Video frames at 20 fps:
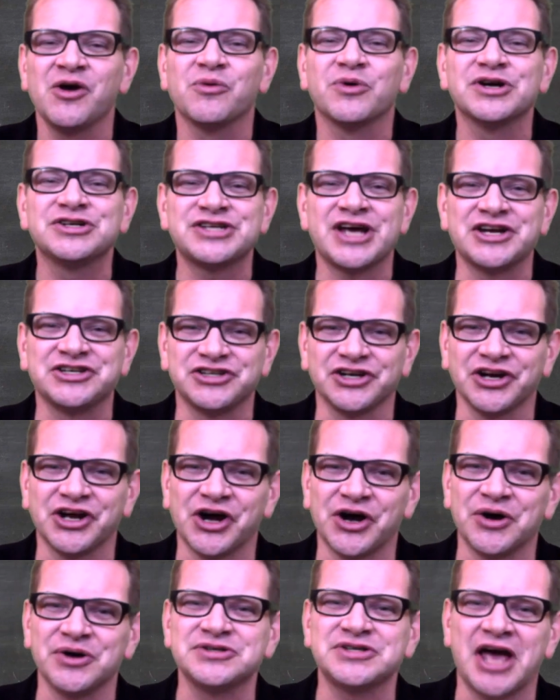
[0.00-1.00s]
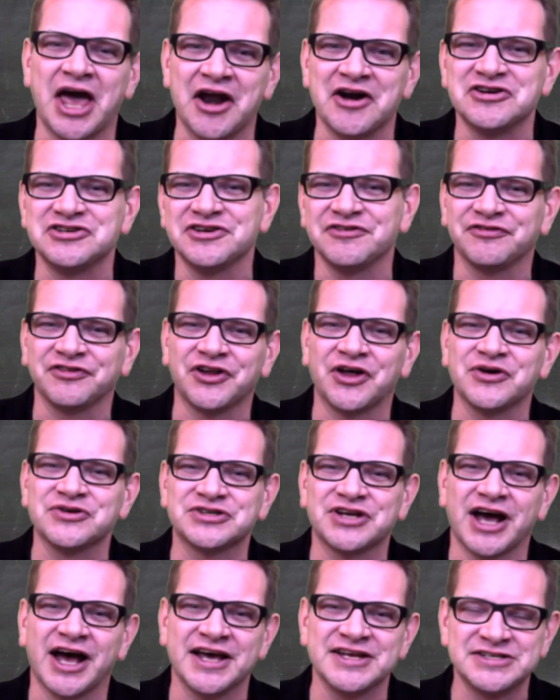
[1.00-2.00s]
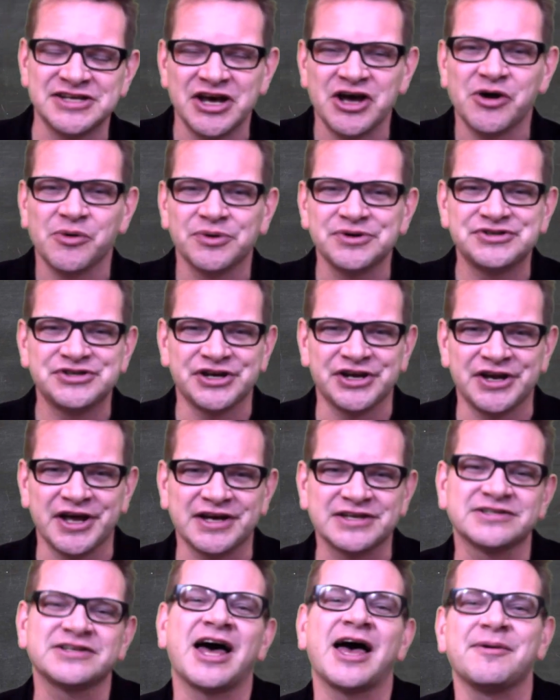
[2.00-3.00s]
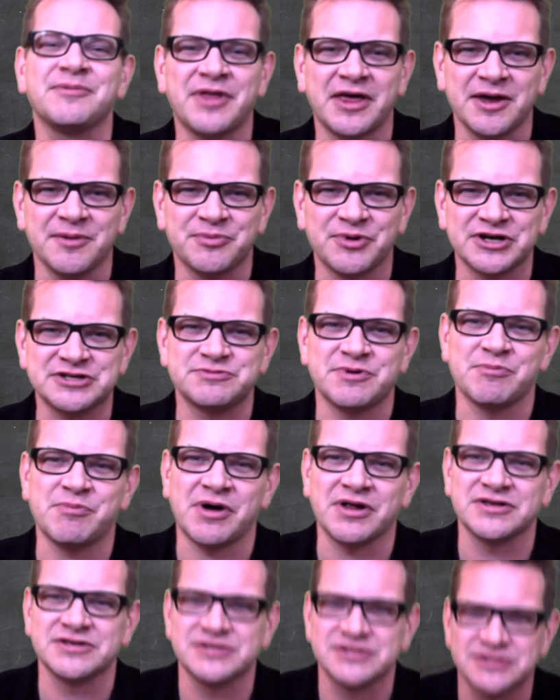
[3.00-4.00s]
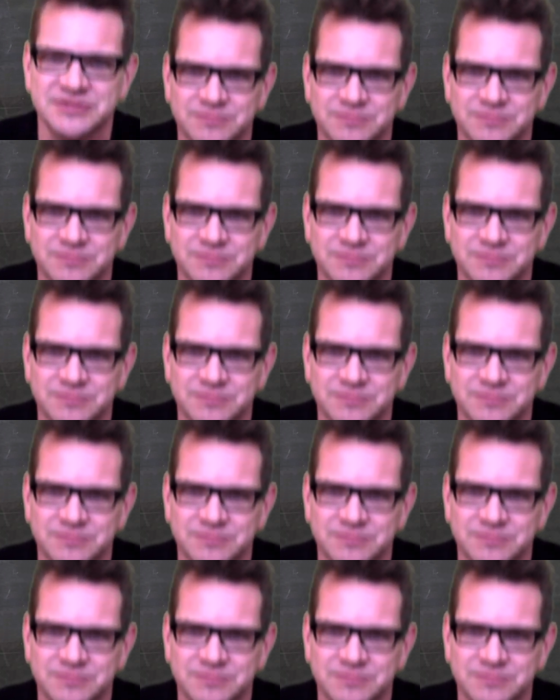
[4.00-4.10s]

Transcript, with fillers: Where attention goes, energy flows, guys. We'll see you next time that you press my button.